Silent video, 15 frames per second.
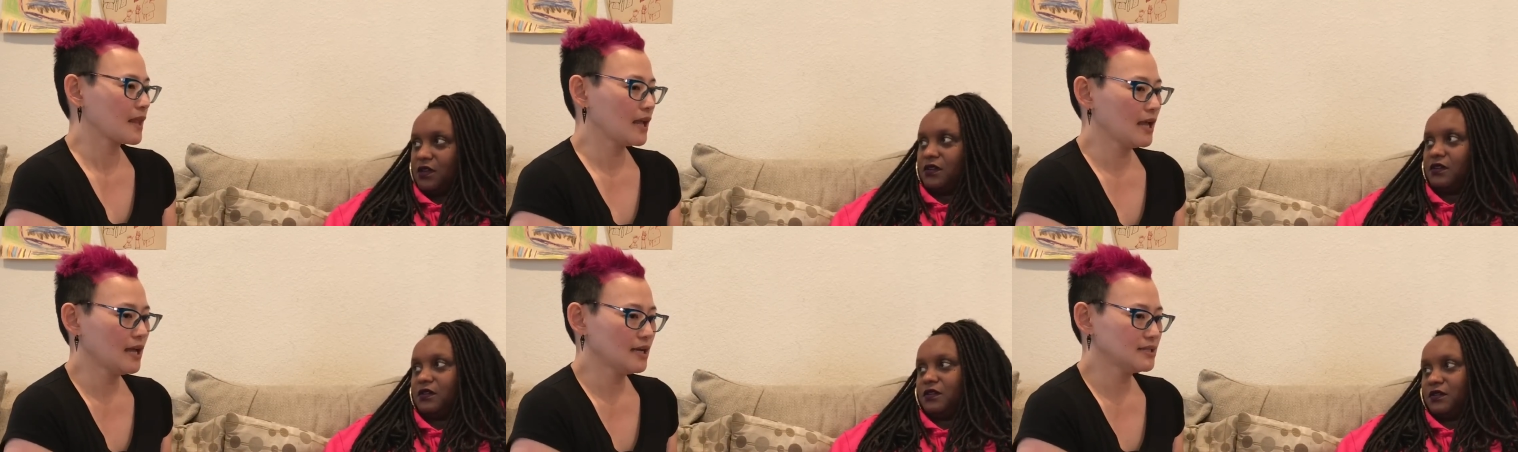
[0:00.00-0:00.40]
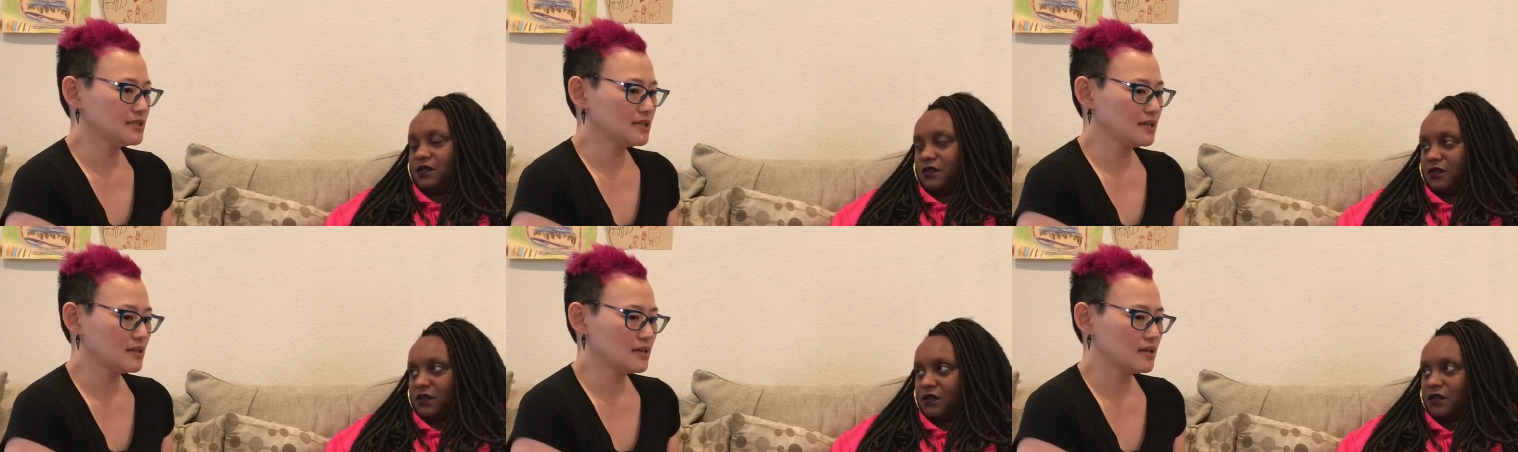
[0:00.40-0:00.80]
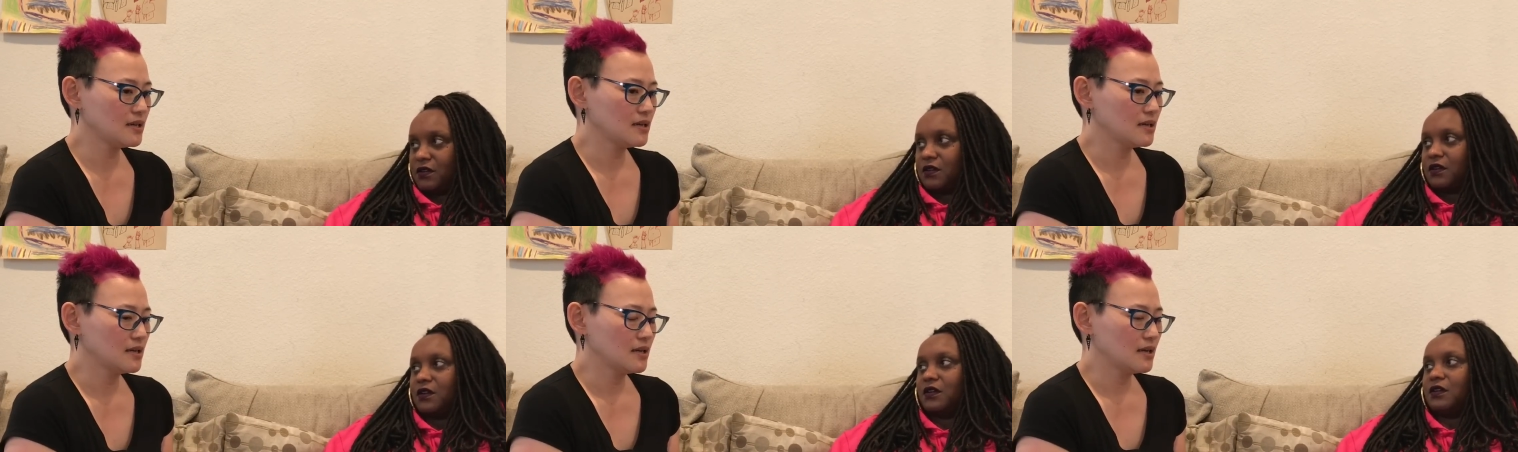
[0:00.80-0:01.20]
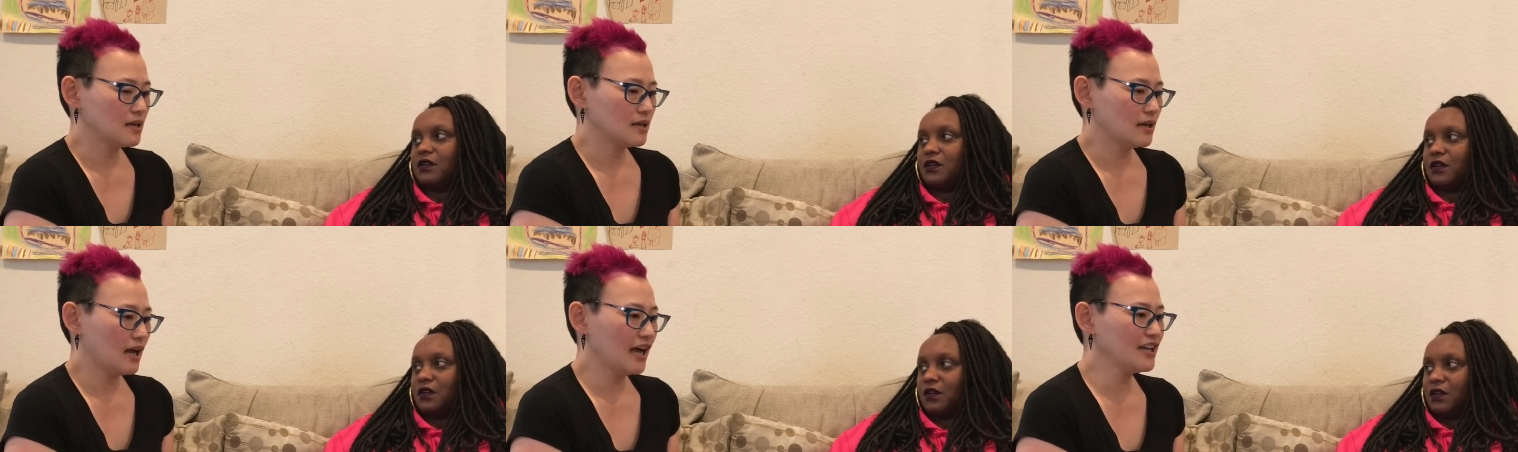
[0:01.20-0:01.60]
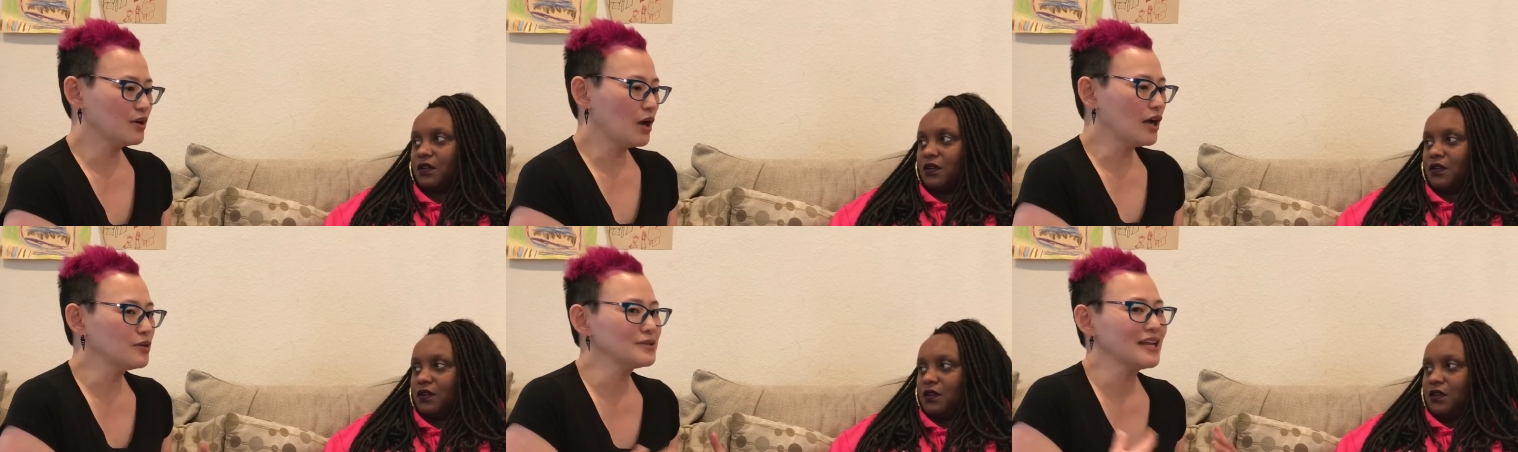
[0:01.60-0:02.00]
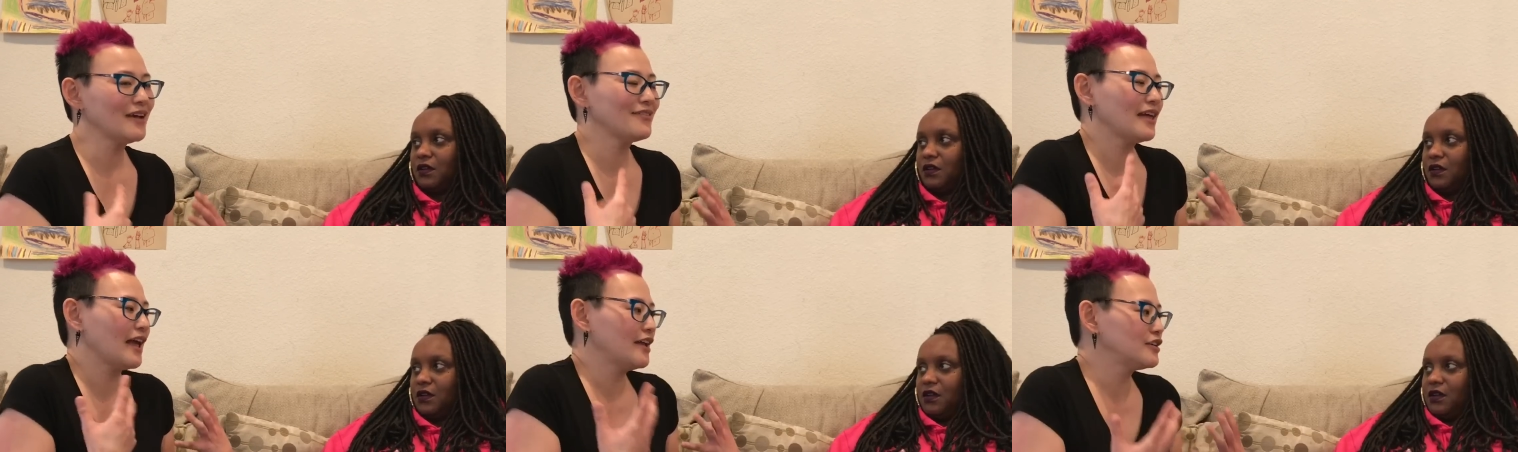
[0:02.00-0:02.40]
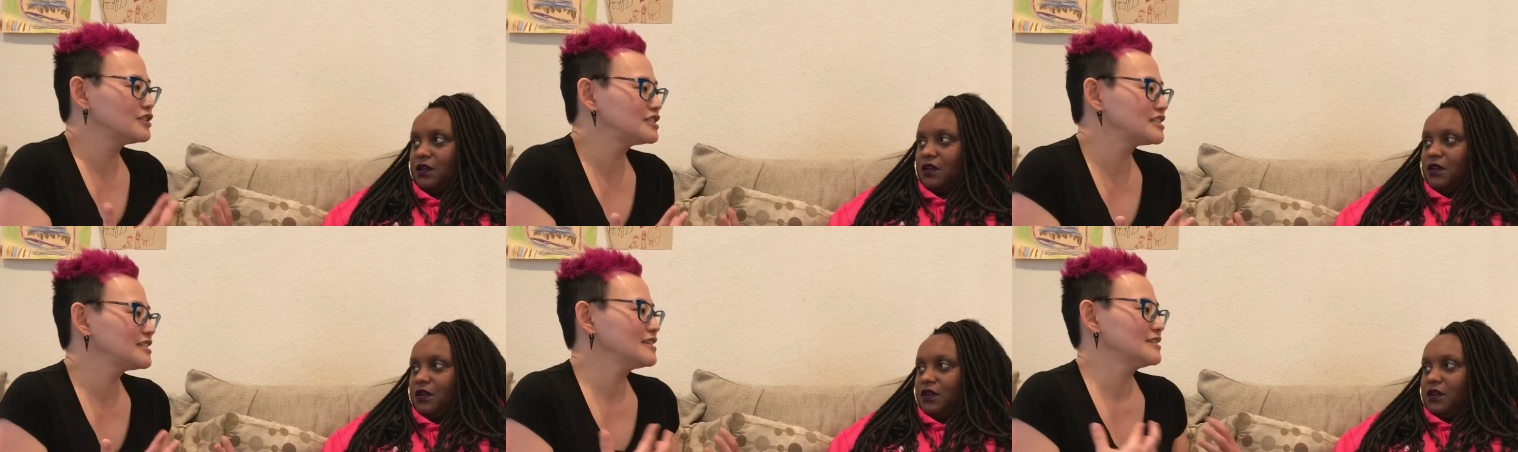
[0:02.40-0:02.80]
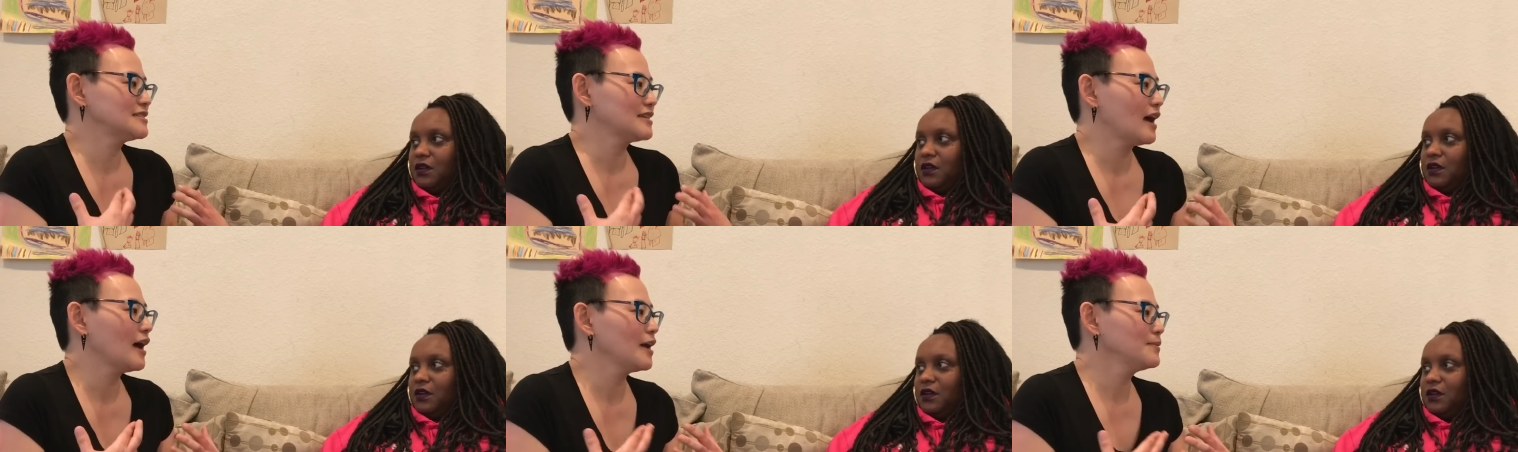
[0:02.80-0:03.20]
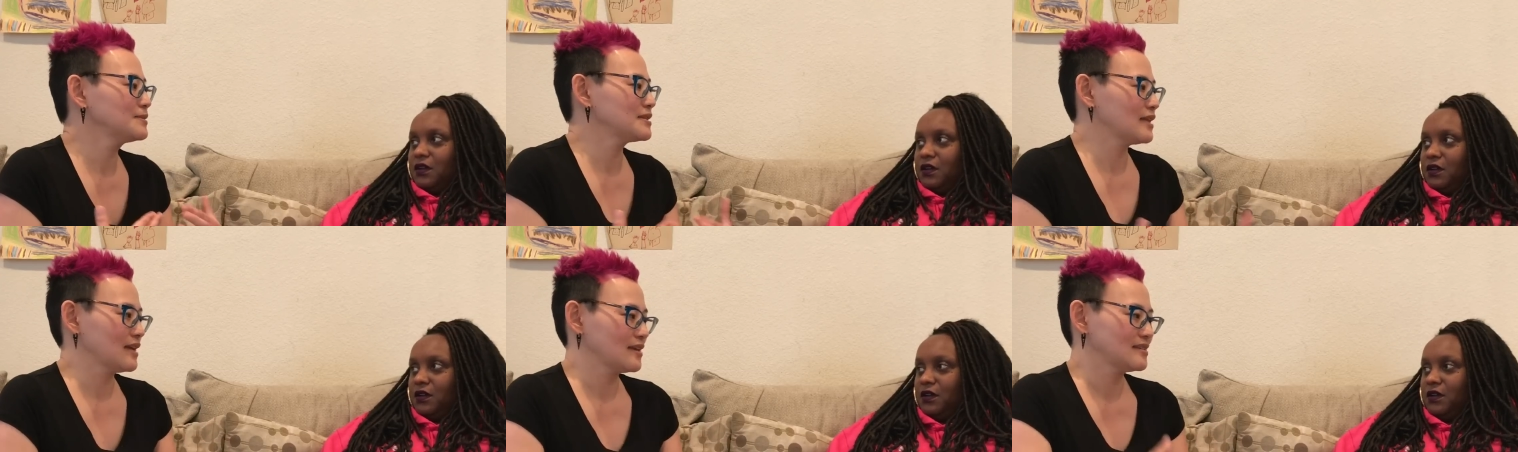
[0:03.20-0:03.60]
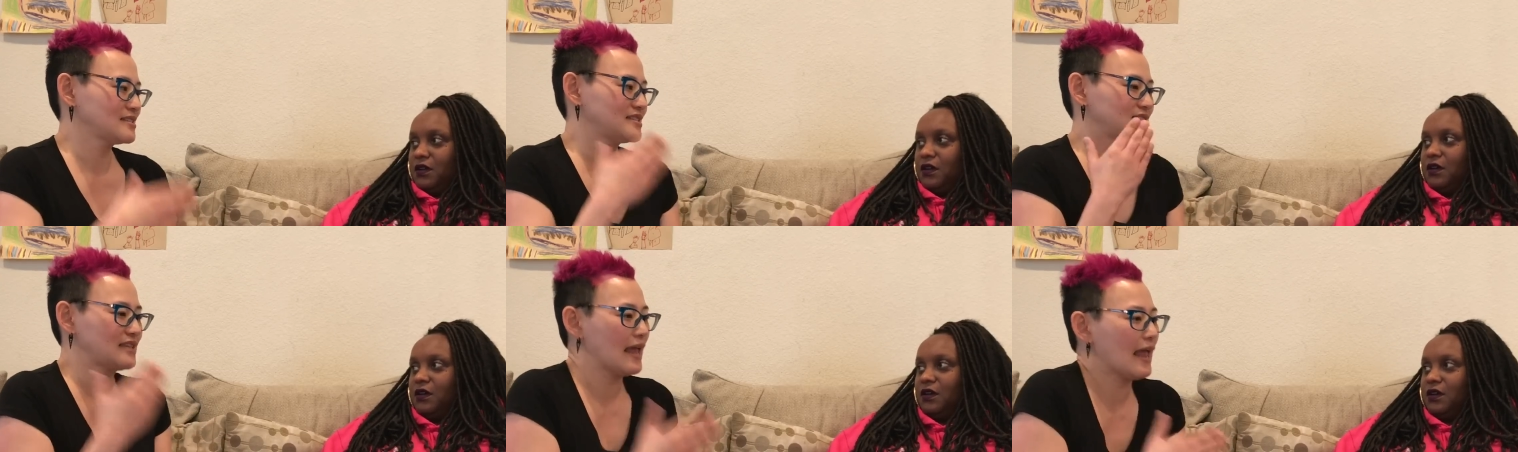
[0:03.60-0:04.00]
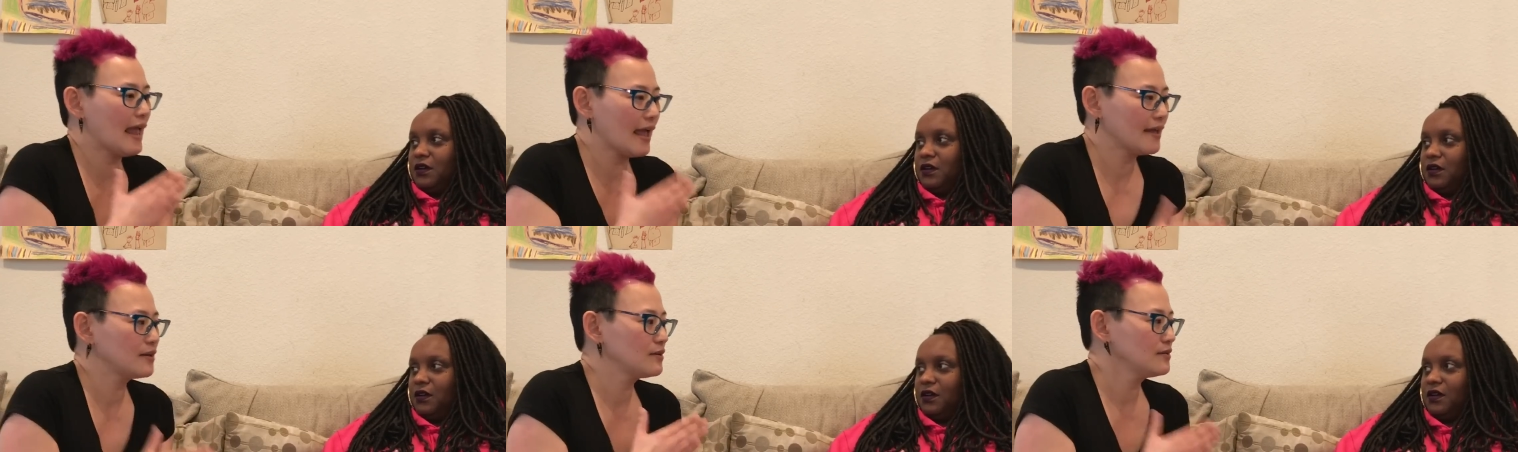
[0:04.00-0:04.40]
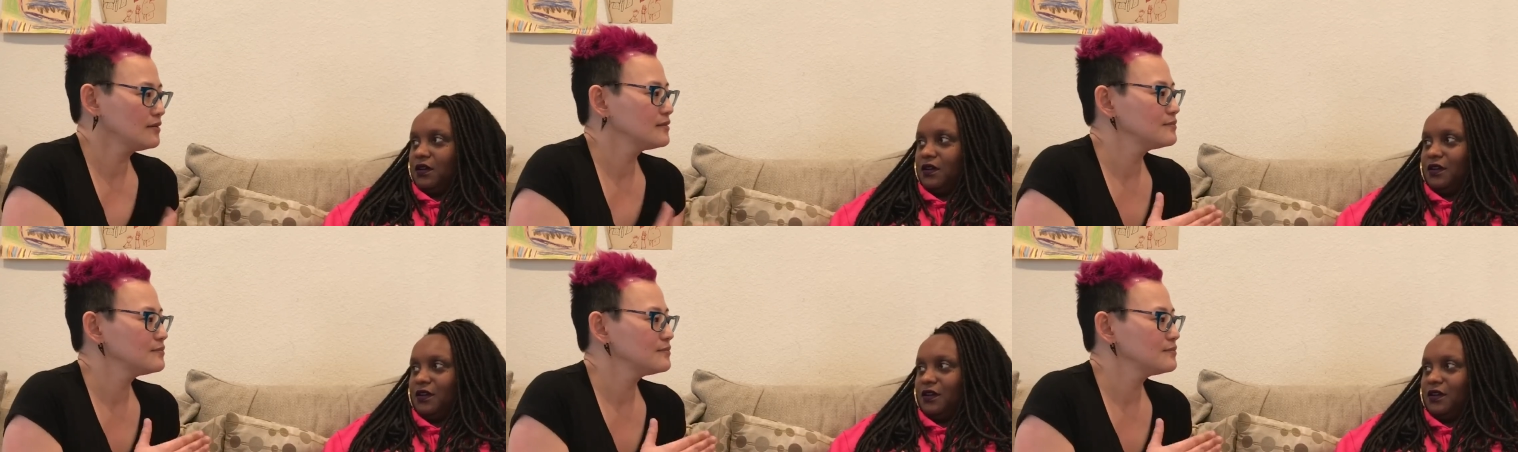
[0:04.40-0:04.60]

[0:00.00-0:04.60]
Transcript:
Speaker 1: And uh, I I only have the energy and time to like stan